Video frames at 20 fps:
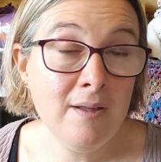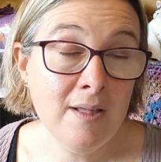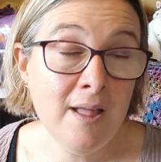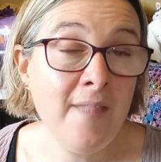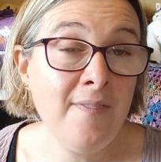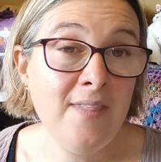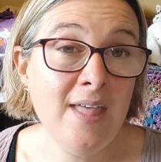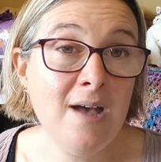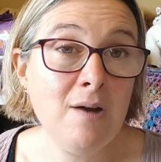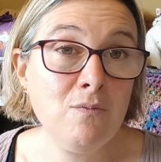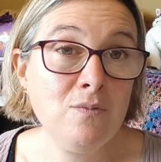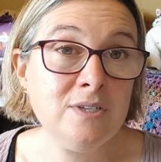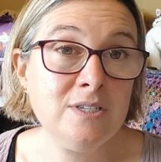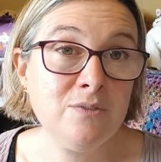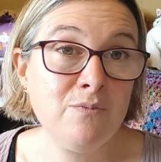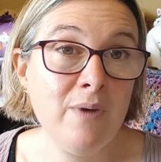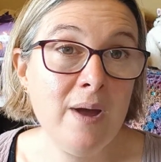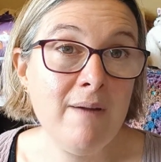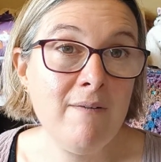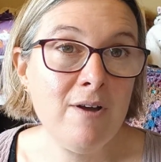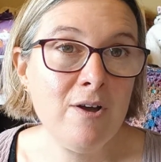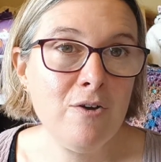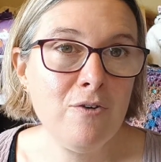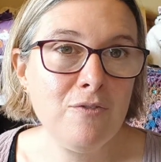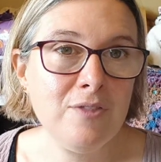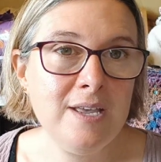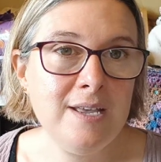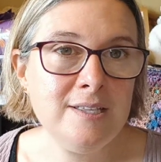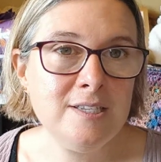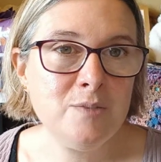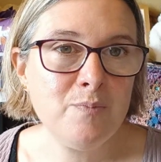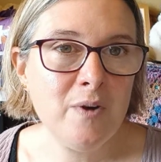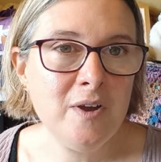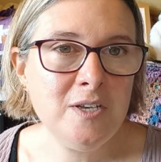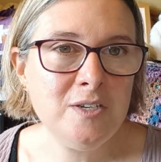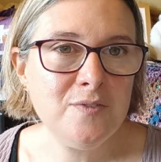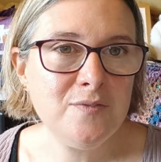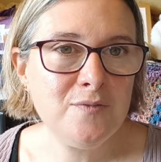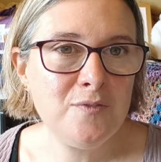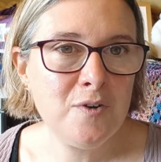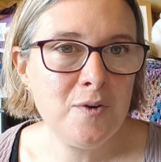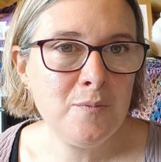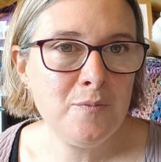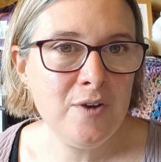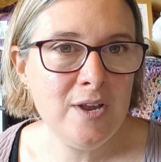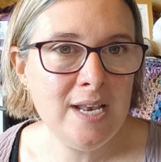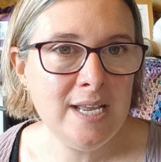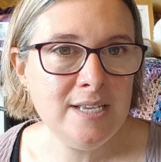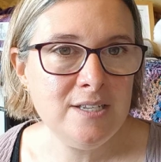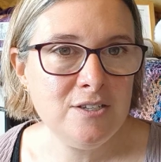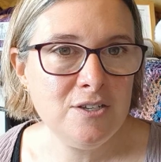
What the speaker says: and that was where I got the inspiration from, really,